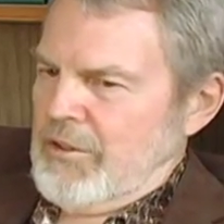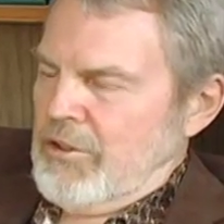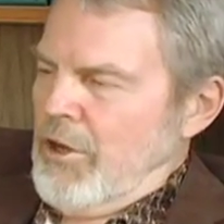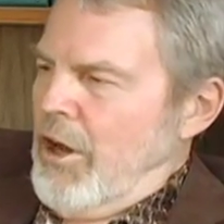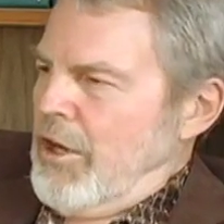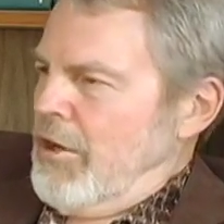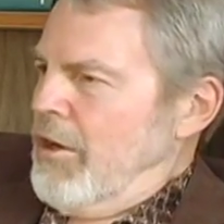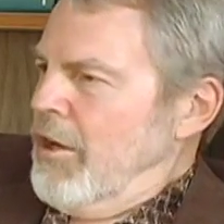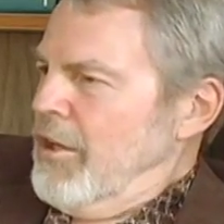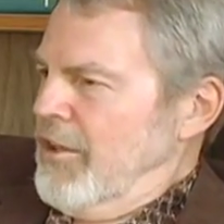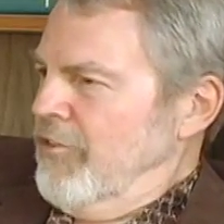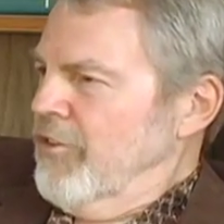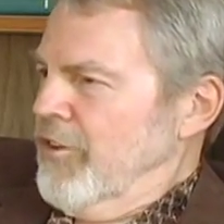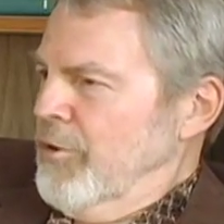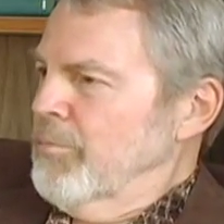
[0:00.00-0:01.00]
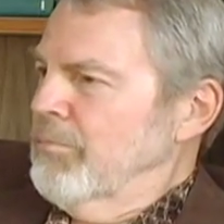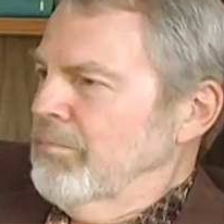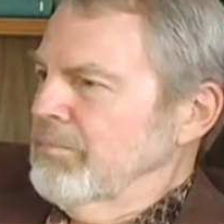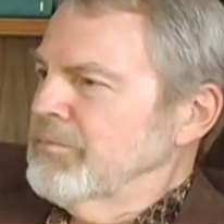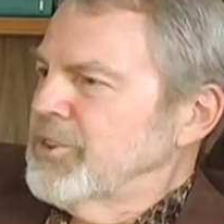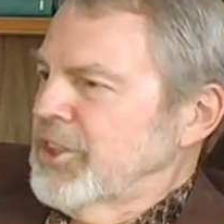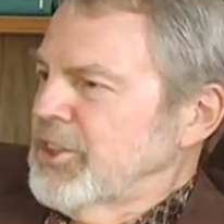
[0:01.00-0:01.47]
not all of
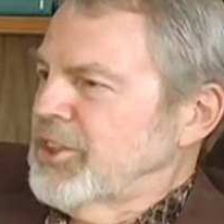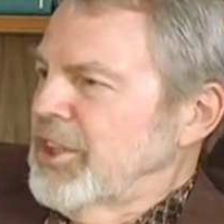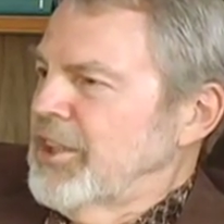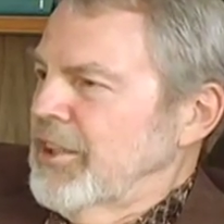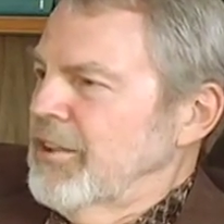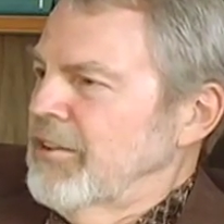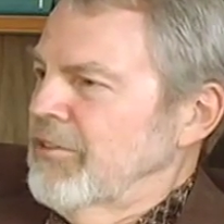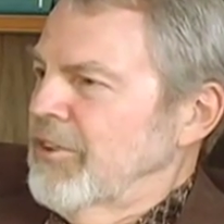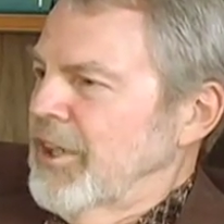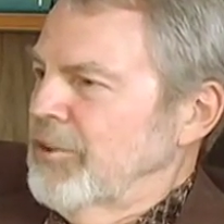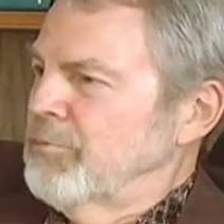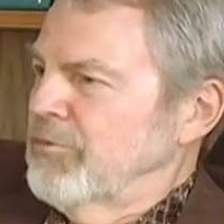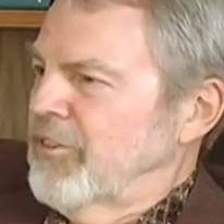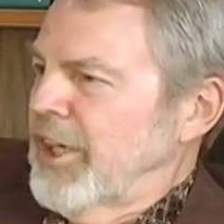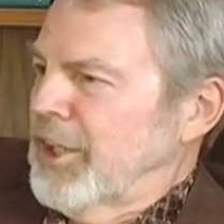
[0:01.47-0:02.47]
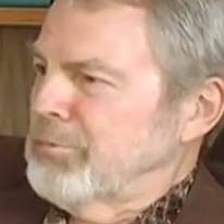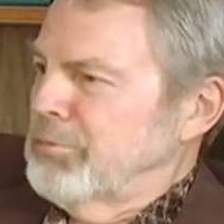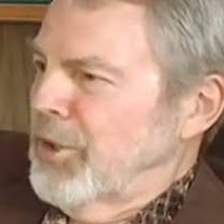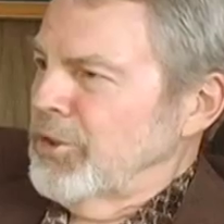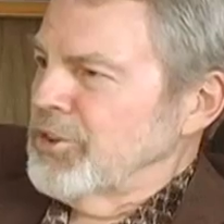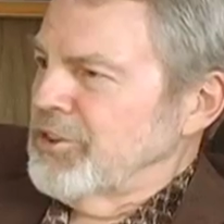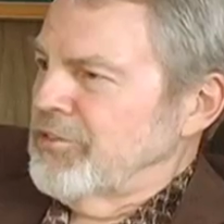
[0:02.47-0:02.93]
them succeed, right? In fact,
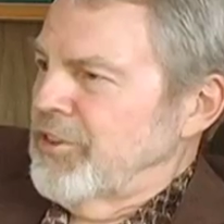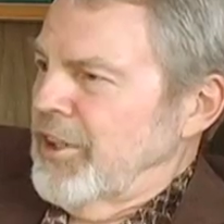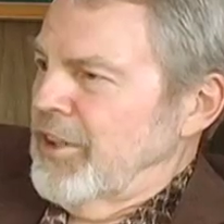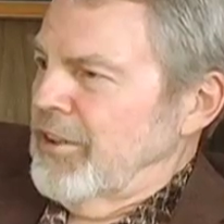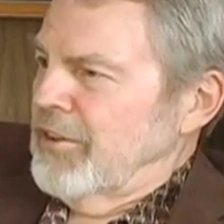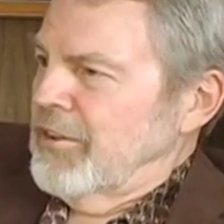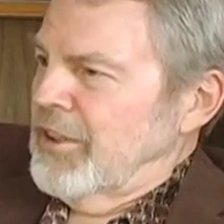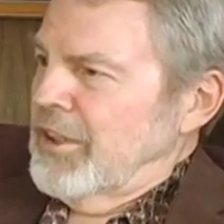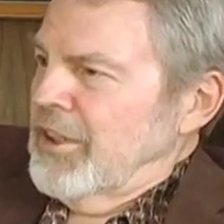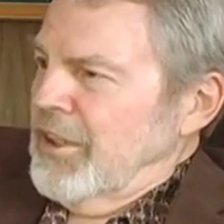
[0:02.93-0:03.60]
most fail.